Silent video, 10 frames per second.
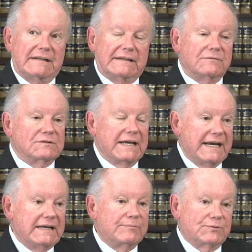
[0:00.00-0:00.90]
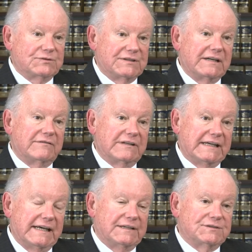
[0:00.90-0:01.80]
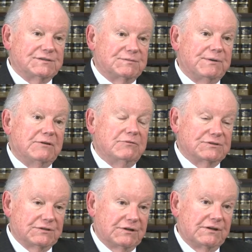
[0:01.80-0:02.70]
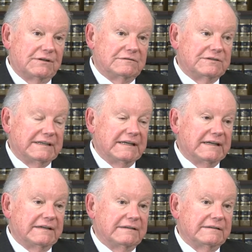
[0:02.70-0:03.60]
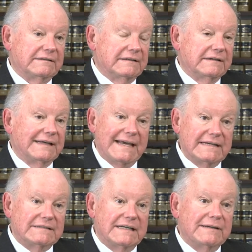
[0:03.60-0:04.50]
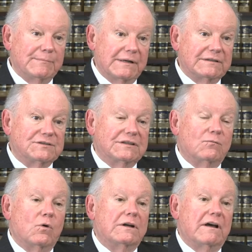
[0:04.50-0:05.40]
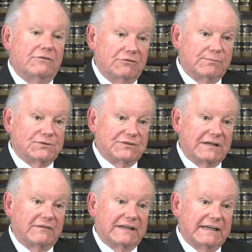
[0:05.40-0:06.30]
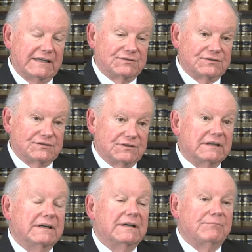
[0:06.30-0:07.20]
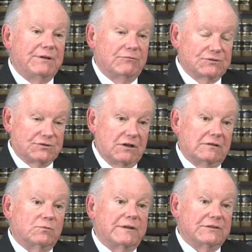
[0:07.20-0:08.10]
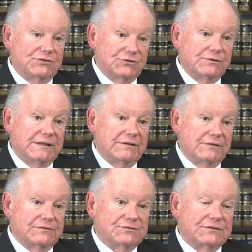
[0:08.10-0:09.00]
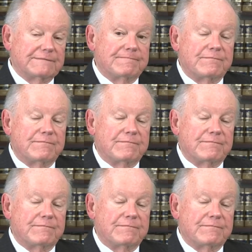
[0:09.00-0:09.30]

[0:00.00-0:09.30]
I think it was 80% of the cases be resolved in 18 months and 100% of the cases be resolved within two years.